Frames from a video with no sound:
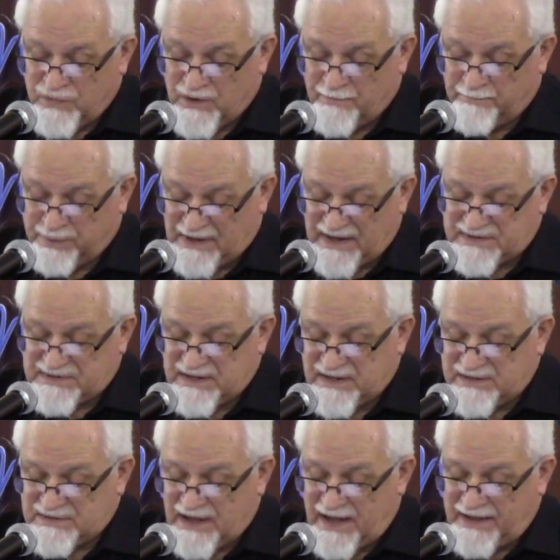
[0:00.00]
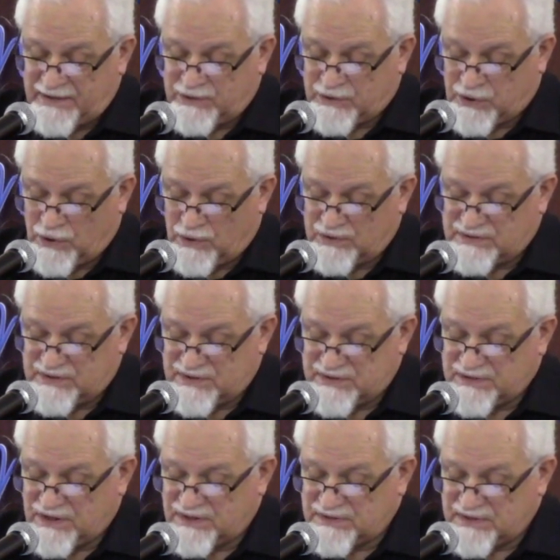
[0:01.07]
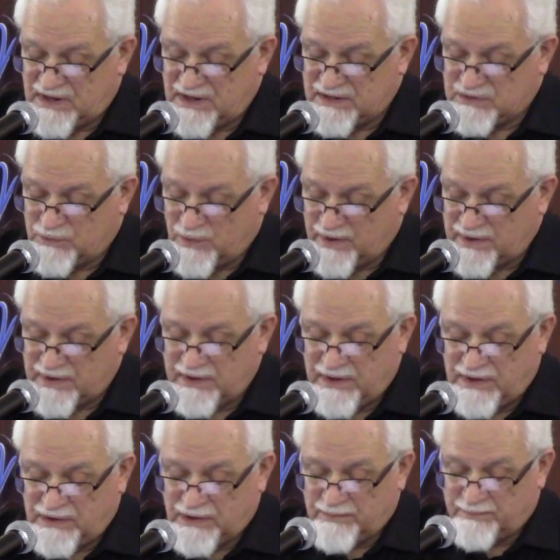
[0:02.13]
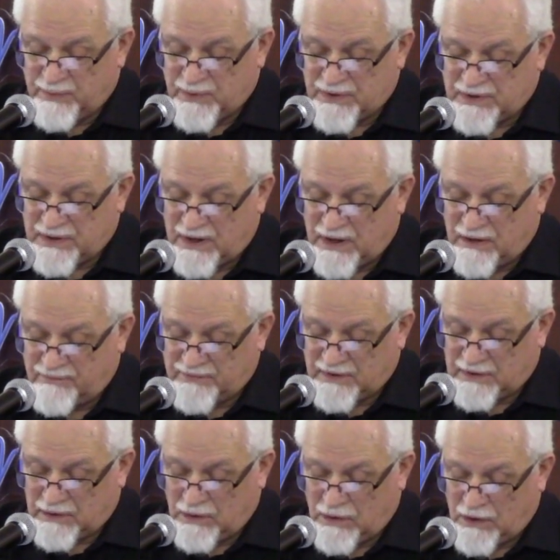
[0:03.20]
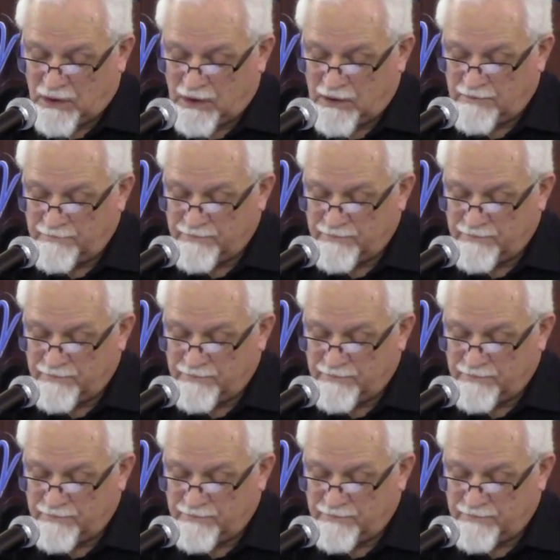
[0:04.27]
the blessings and curses, just as it is written in the book of the law.